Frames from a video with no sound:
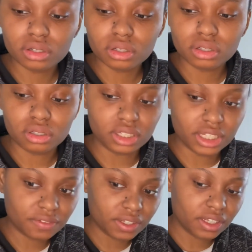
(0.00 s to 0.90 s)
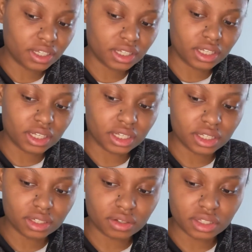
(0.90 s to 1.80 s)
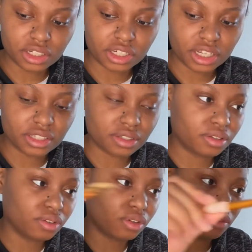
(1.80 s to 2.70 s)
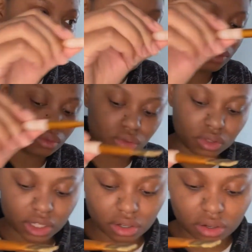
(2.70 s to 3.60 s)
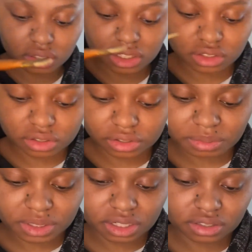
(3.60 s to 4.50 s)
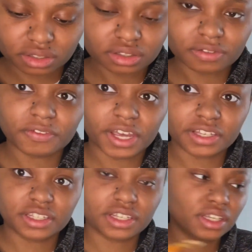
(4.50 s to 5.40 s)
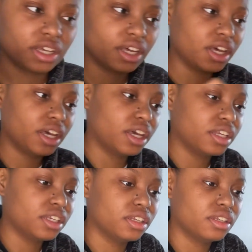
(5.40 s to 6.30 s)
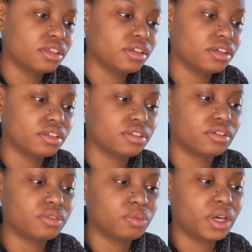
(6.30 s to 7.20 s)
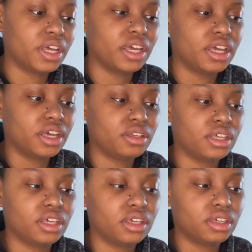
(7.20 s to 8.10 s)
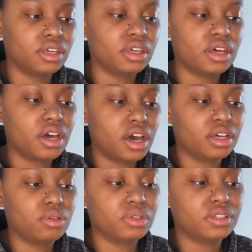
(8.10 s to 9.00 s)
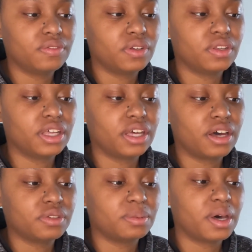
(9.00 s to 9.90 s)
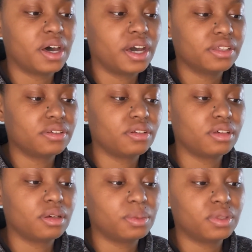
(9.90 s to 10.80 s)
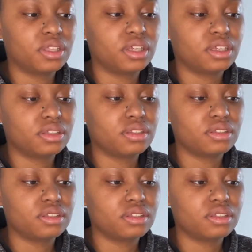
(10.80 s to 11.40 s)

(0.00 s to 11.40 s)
living and all that jazz along with school, like all of these circumstances affect it in a certain way. And like I always felt like I was behind on a couple things